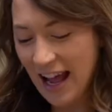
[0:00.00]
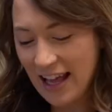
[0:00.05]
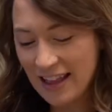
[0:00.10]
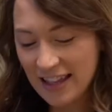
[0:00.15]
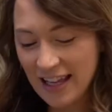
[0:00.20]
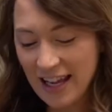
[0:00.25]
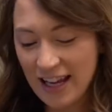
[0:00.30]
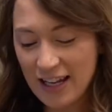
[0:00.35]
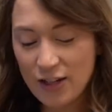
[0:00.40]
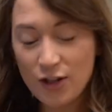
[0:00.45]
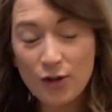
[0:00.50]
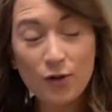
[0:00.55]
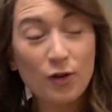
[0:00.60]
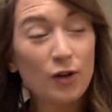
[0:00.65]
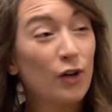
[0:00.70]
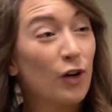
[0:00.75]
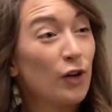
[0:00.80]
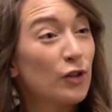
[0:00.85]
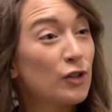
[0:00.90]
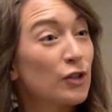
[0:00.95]
And then you
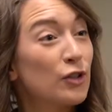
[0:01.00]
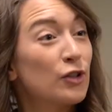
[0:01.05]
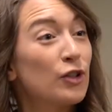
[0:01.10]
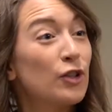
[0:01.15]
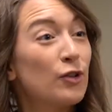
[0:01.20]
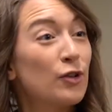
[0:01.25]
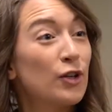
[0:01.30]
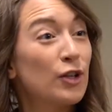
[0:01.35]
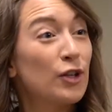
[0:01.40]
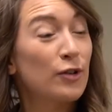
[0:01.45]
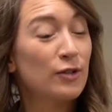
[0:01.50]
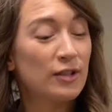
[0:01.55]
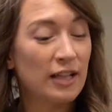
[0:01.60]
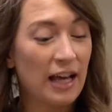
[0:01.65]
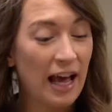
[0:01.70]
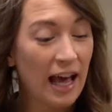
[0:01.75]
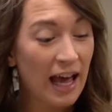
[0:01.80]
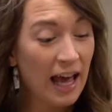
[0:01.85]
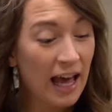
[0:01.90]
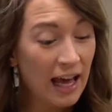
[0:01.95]
could use a
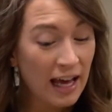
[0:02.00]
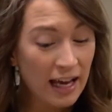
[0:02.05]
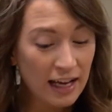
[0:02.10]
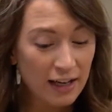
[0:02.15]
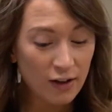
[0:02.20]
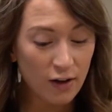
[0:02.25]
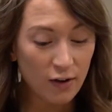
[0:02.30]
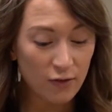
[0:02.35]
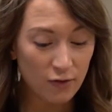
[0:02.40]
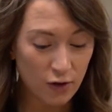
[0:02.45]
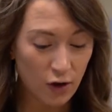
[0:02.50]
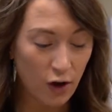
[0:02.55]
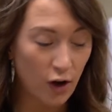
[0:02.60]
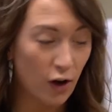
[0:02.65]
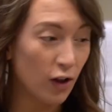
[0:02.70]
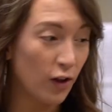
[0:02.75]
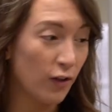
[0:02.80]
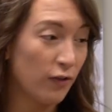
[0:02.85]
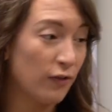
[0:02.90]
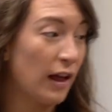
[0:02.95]
head of
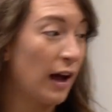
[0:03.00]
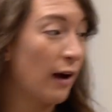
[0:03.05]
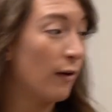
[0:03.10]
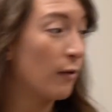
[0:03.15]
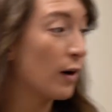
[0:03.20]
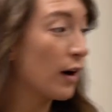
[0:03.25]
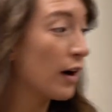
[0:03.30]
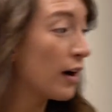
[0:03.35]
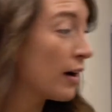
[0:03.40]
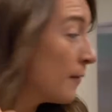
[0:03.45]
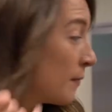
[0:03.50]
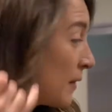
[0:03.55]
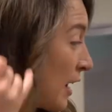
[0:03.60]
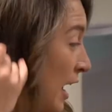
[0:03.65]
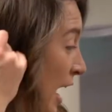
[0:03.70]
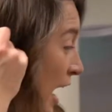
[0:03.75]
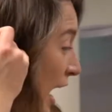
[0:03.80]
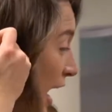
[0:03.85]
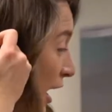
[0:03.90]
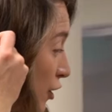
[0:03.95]
cauliflower
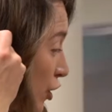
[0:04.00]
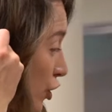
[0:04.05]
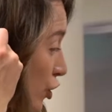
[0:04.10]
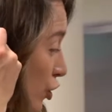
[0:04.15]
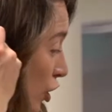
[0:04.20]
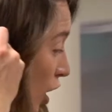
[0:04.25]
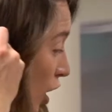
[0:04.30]
and just